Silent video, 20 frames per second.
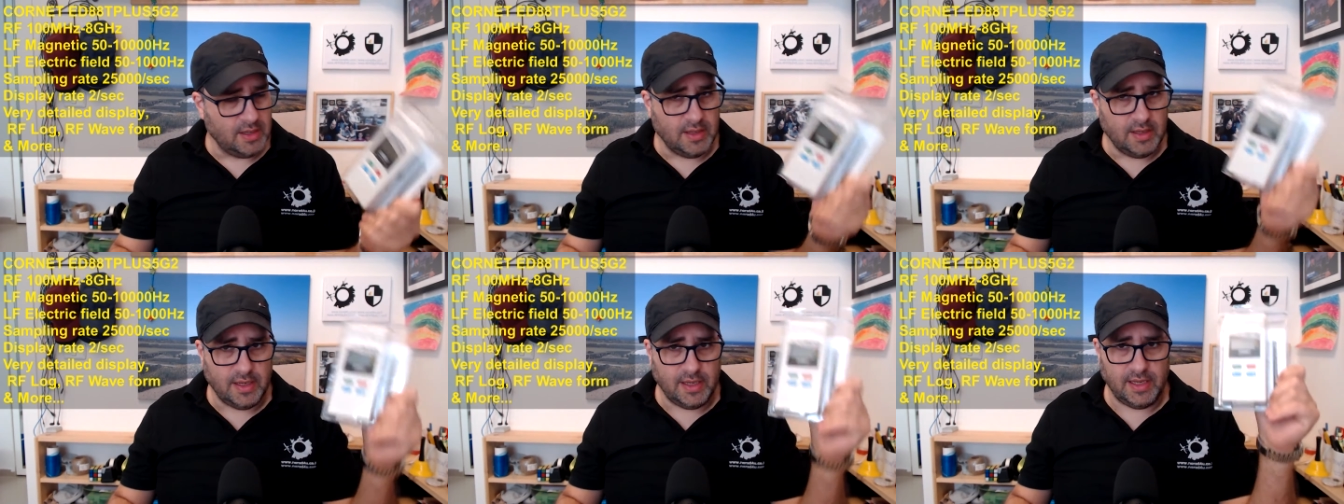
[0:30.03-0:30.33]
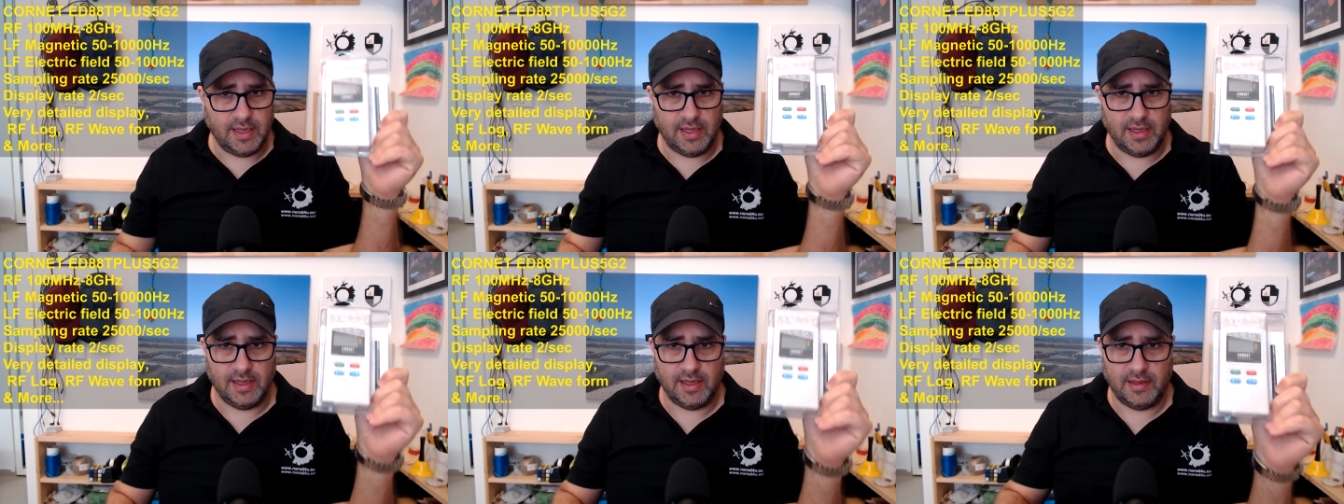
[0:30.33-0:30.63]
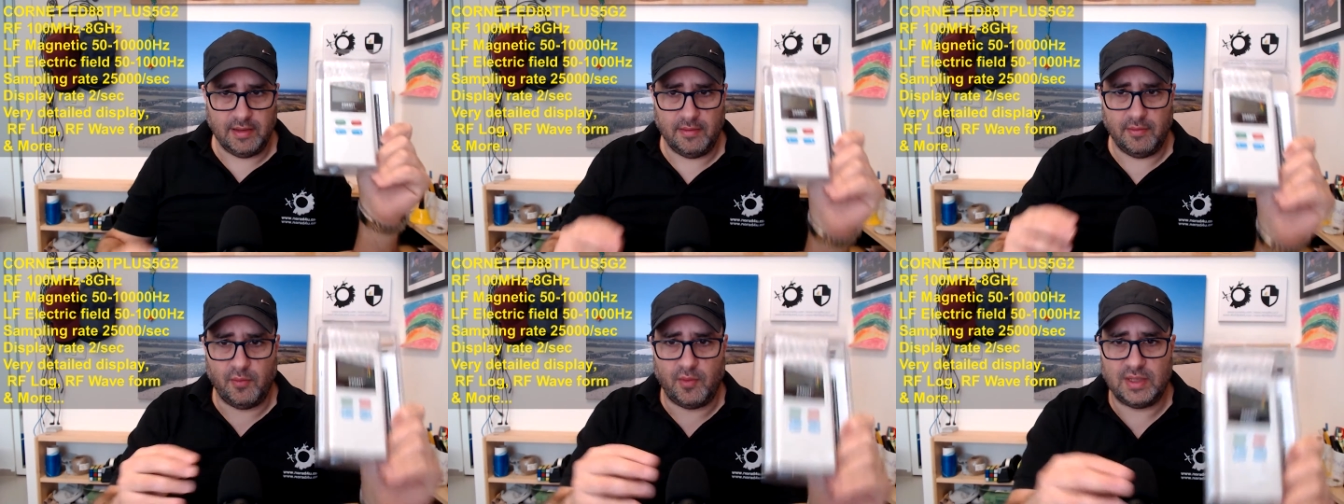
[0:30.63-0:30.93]

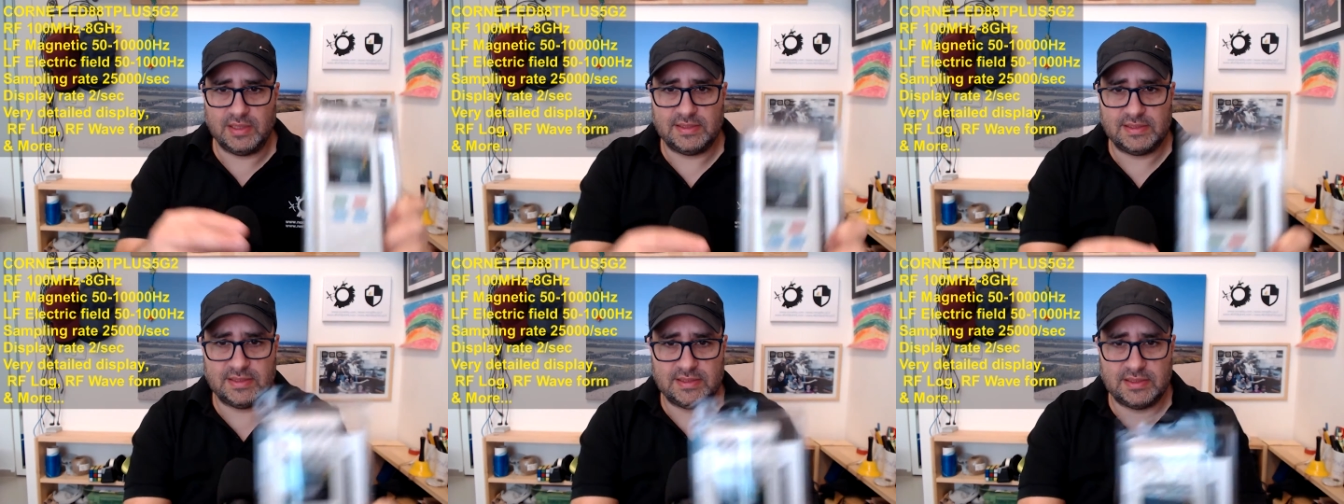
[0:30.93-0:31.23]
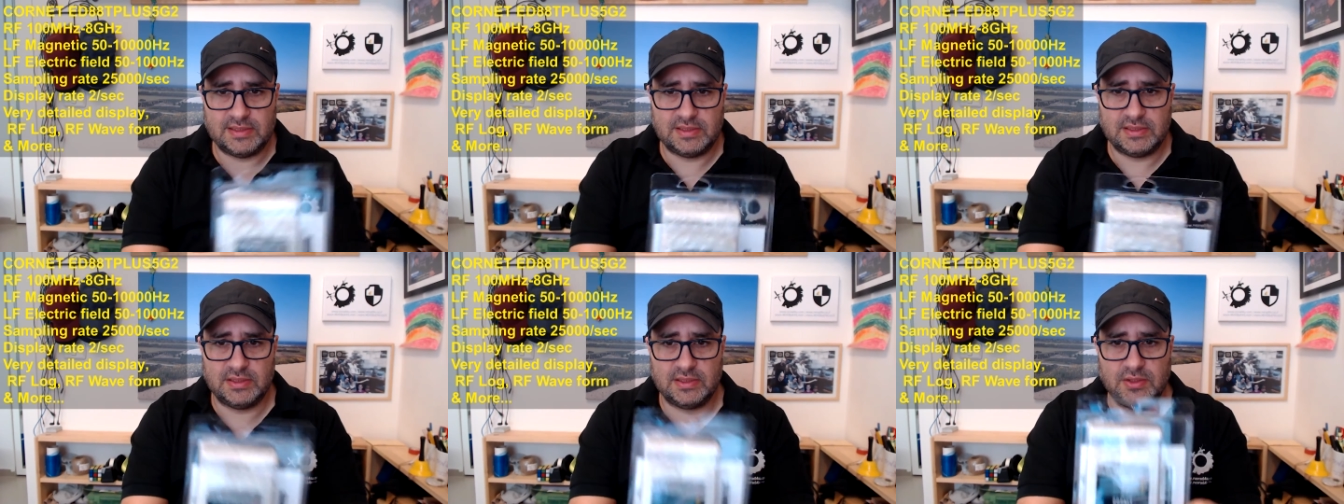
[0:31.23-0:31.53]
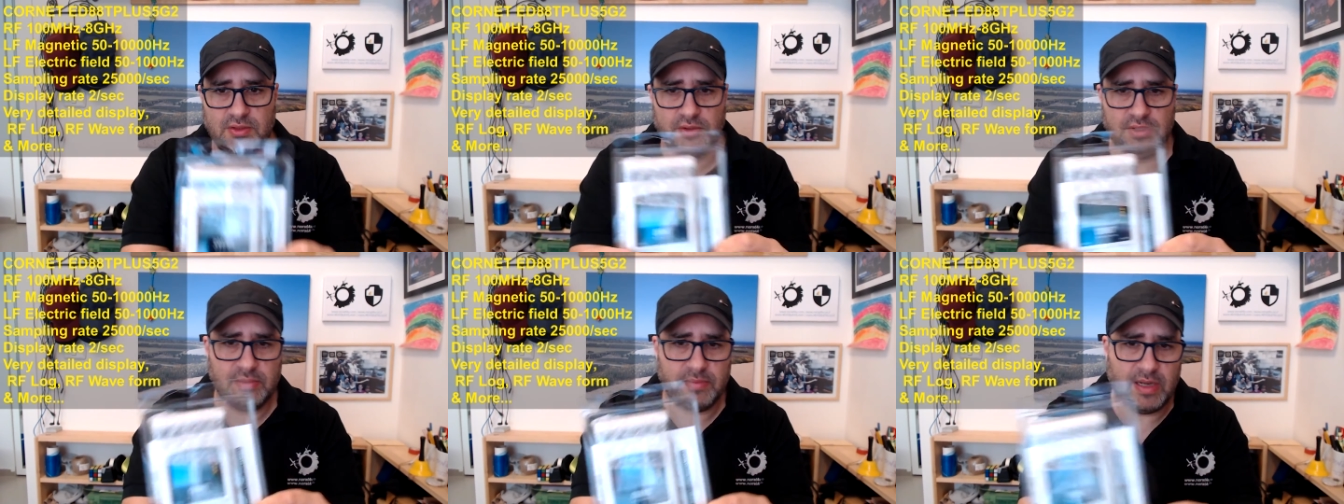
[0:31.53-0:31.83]
And what's
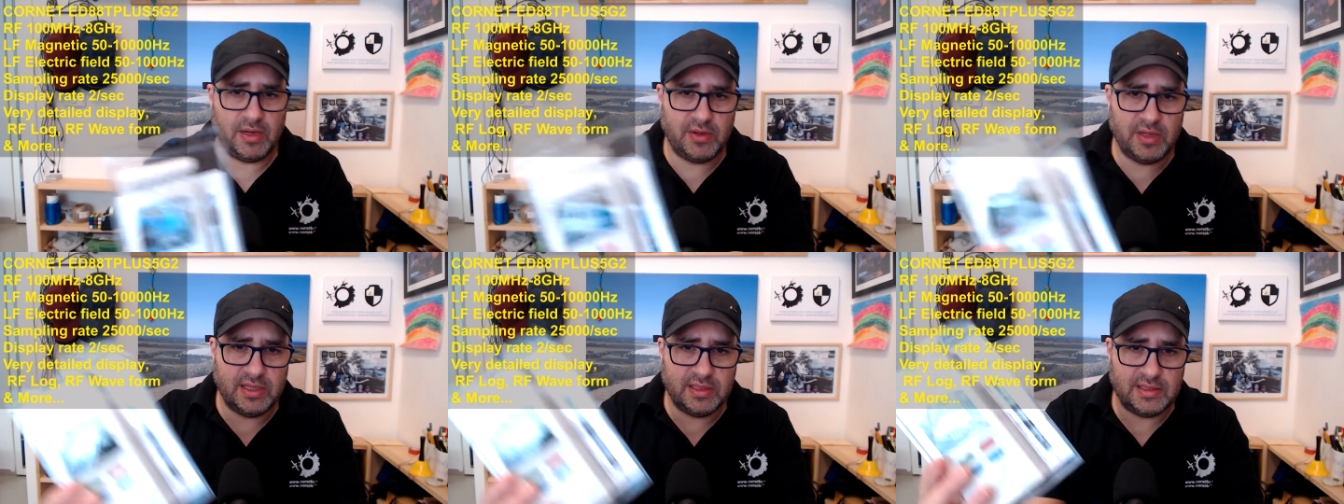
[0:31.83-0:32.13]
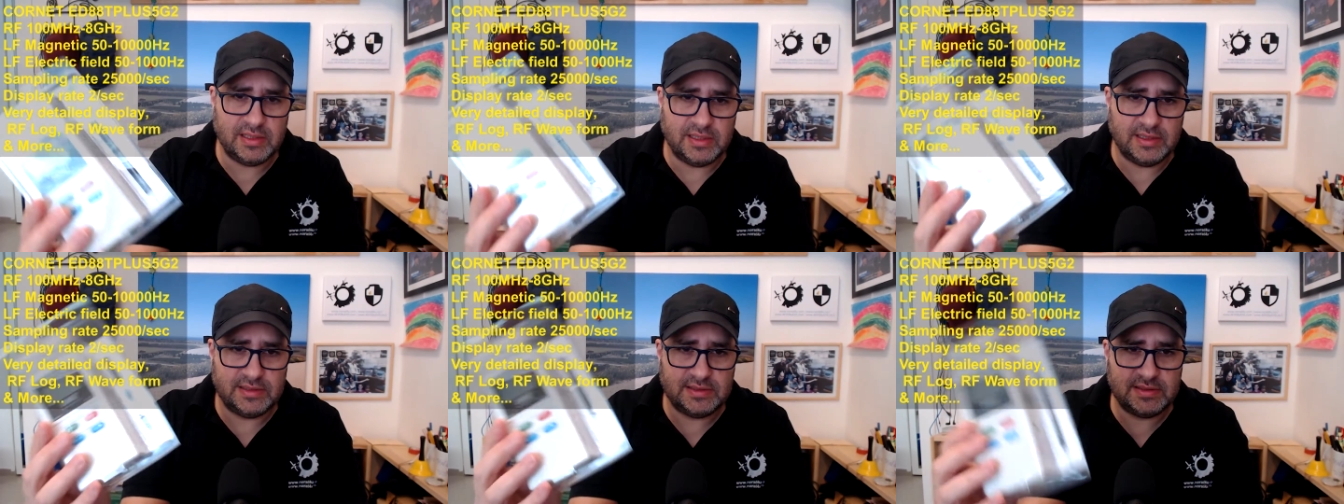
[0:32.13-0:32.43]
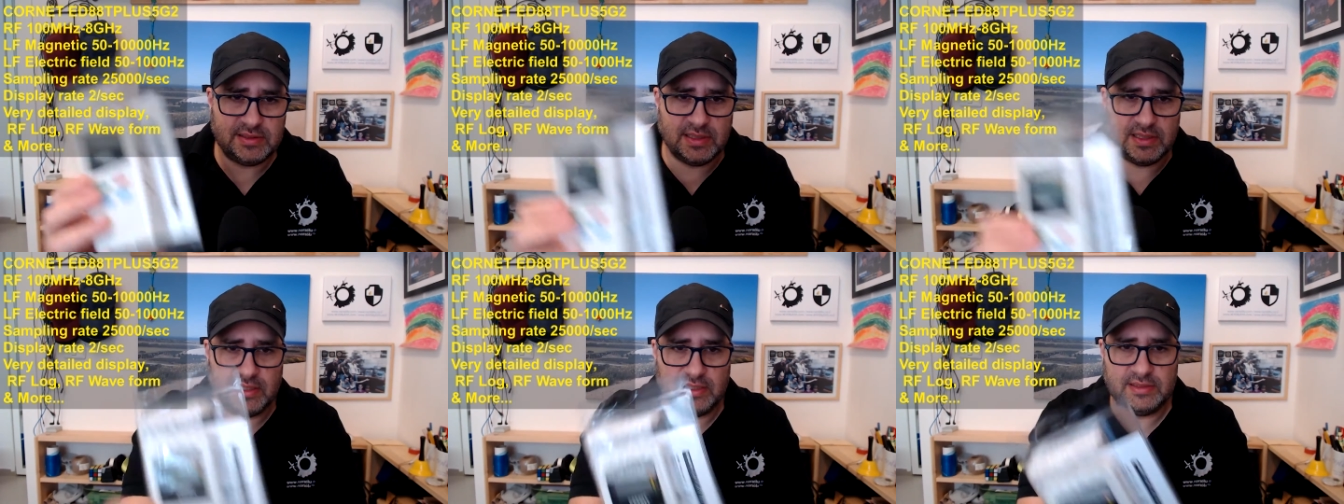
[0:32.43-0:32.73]
good about it?
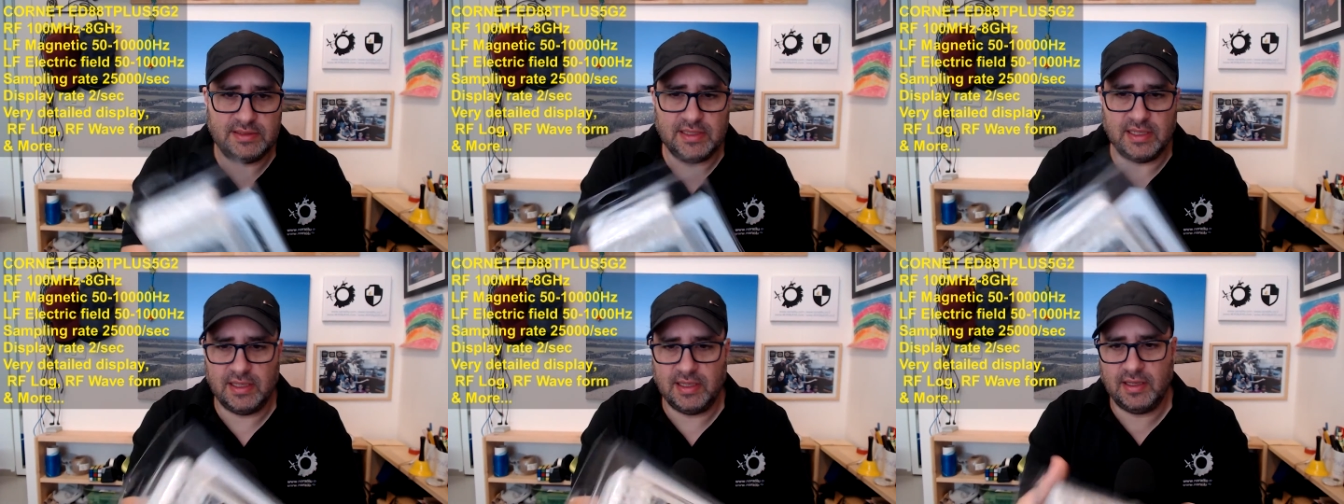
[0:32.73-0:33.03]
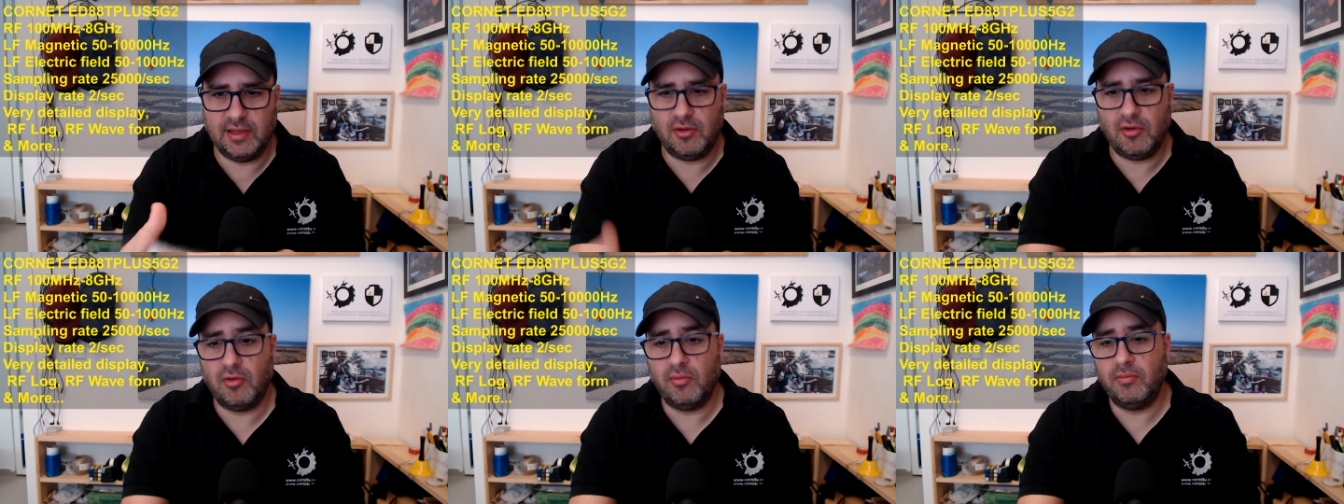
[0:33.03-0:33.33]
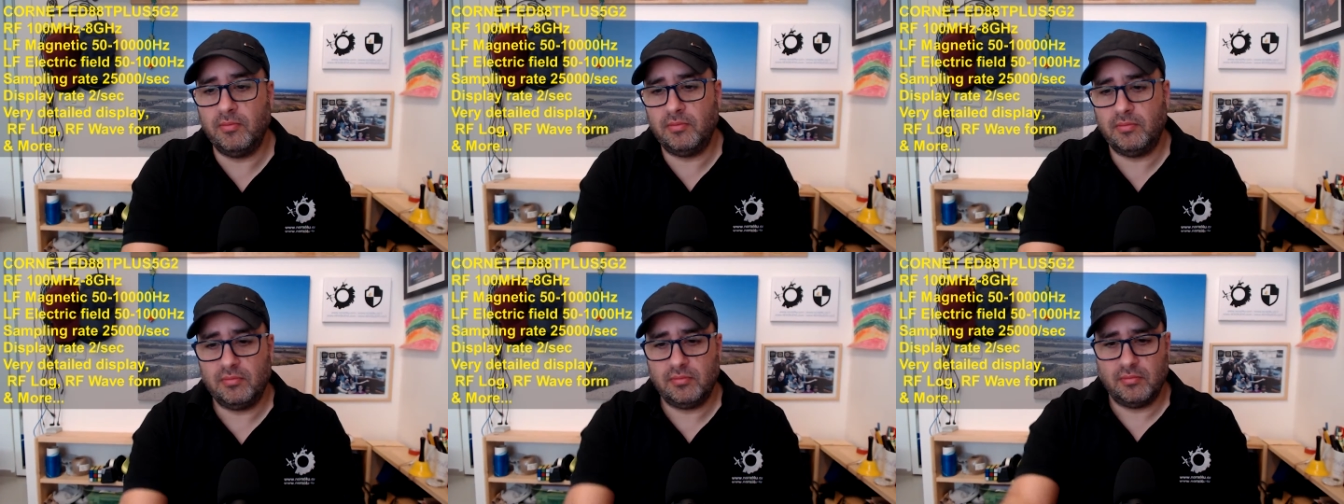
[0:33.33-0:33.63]
It's a, it's a
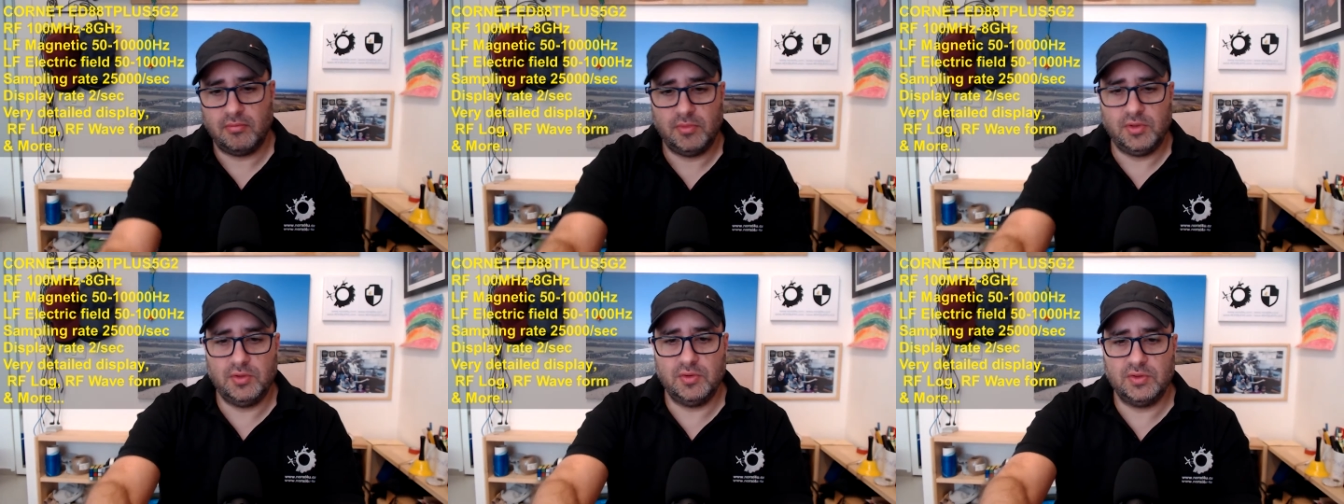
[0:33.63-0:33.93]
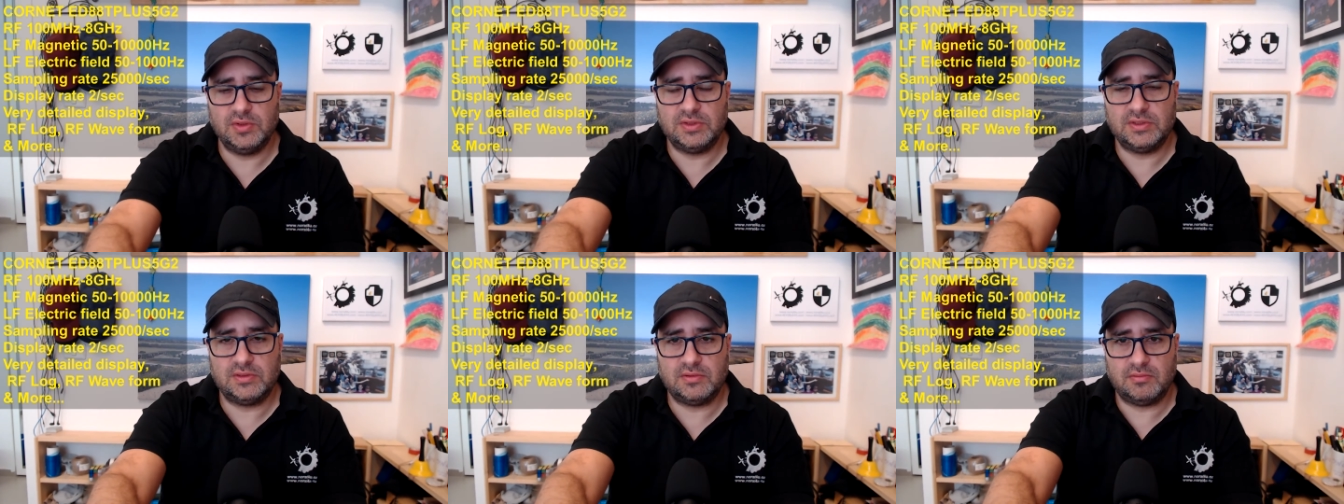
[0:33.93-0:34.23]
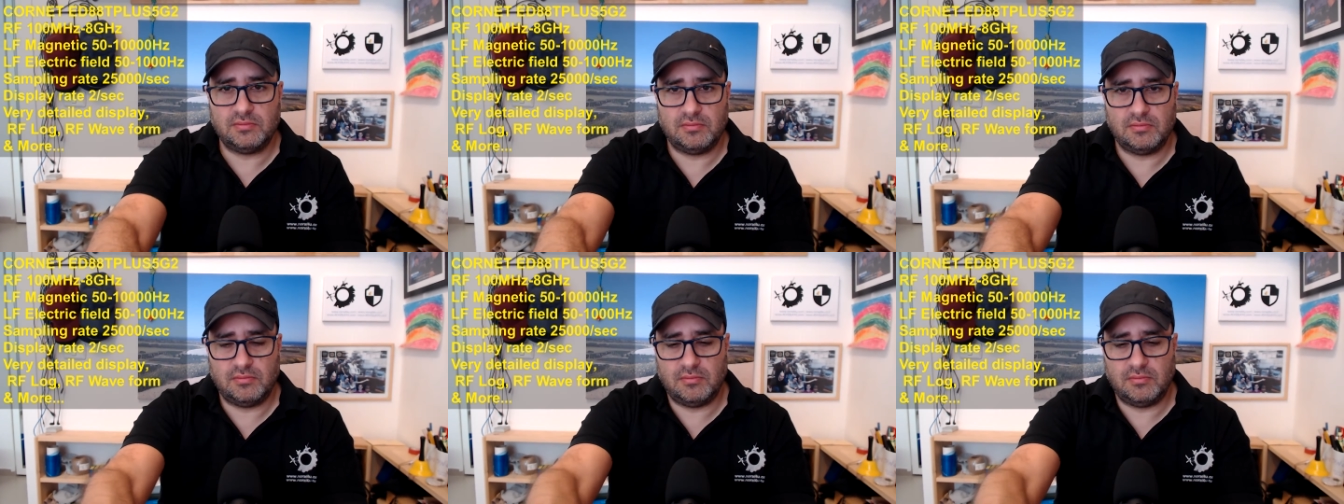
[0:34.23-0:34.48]
home use